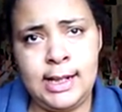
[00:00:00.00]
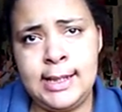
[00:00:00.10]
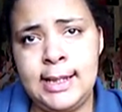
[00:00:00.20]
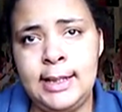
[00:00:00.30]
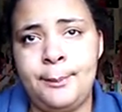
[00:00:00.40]

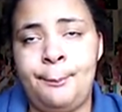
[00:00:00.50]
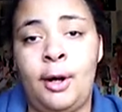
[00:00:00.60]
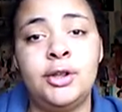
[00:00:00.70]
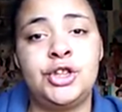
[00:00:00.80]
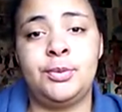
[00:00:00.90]
He
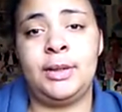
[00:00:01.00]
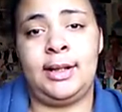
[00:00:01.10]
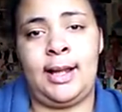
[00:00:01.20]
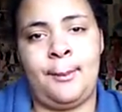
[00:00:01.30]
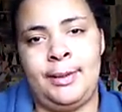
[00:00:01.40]
punched
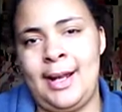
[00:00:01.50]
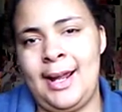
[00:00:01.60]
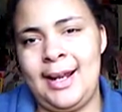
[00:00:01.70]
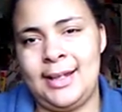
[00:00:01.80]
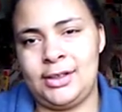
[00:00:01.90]
me a lot, but
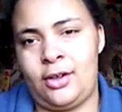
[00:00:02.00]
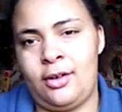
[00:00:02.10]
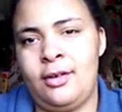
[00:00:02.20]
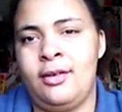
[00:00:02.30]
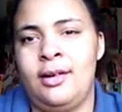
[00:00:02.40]
not as
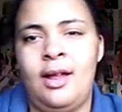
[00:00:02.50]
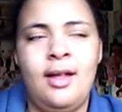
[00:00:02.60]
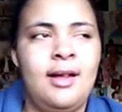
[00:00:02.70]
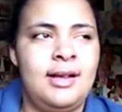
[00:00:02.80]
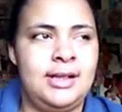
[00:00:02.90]
hard.
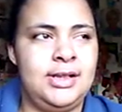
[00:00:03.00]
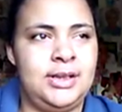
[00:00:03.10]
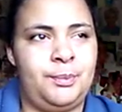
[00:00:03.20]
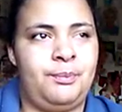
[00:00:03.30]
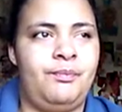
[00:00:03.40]
He
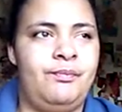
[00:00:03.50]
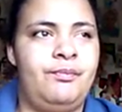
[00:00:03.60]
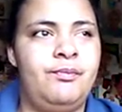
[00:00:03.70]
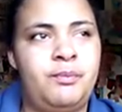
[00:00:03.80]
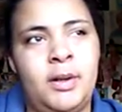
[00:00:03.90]
just
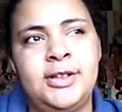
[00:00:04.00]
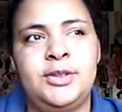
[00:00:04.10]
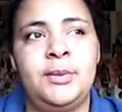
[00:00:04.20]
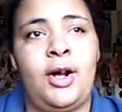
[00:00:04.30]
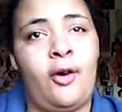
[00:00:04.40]

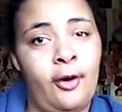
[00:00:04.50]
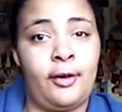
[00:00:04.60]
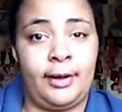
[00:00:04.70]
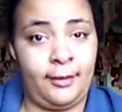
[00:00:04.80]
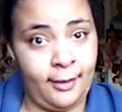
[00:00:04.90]
punched me
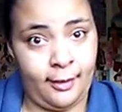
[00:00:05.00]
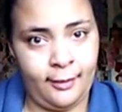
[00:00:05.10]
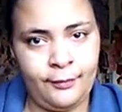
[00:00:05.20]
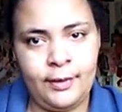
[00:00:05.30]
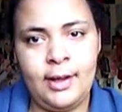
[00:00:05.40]
hard
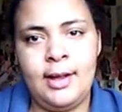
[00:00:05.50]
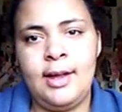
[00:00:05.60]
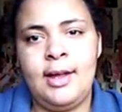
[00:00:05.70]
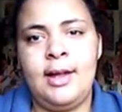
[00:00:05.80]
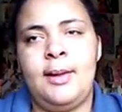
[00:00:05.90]
enough.
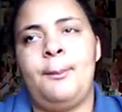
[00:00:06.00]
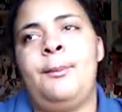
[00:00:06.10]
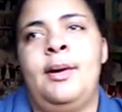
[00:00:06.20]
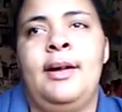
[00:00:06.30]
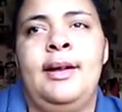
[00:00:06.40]

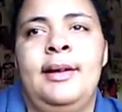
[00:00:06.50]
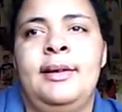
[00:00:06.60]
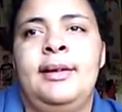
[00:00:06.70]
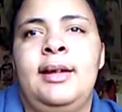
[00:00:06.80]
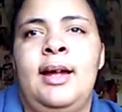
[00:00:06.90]
But
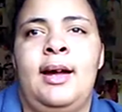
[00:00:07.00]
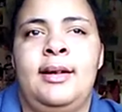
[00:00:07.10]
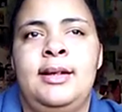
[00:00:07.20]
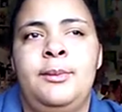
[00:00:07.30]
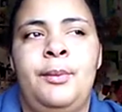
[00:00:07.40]
yeah,
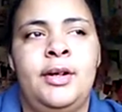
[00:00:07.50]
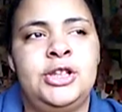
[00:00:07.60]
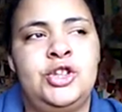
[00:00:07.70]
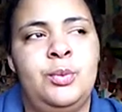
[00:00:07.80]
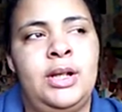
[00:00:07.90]
he
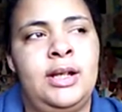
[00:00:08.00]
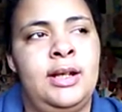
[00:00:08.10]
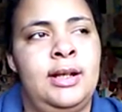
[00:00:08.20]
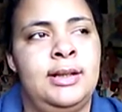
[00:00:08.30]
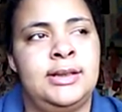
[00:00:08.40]
punched
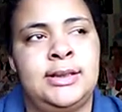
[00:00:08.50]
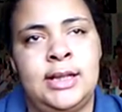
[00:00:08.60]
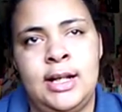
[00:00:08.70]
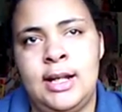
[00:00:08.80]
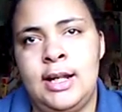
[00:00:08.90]
me.
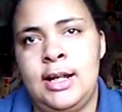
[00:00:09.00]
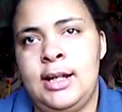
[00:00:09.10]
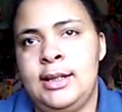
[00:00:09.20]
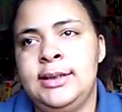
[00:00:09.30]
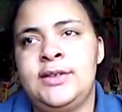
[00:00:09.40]
His
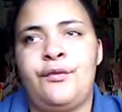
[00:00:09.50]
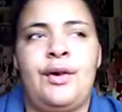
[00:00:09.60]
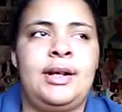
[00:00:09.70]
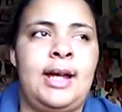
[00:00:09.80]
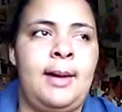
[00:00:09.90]
his
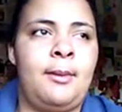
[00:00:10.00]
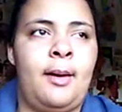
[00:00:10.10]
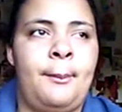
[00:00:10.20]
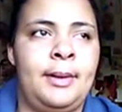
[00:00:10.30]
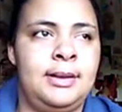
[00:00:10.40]
friend came
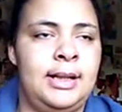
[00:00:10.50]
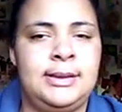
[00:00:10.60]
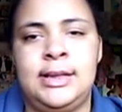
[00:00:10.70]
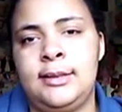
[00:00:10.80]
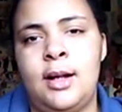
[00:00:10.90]
up and they
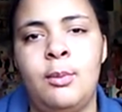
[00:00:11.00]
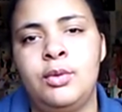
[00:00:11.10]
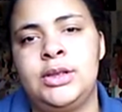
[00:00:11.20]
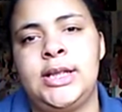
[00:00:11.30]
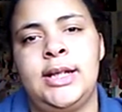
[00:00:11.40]
t-
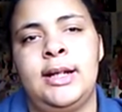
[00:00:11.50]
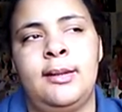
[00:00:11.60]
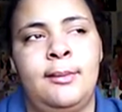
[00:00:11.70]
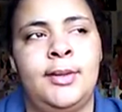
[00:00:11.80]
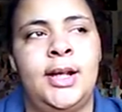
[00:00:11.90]
double
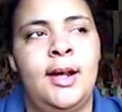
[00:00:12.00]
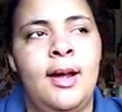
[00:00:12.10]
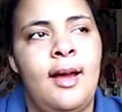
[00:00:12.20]
teamed.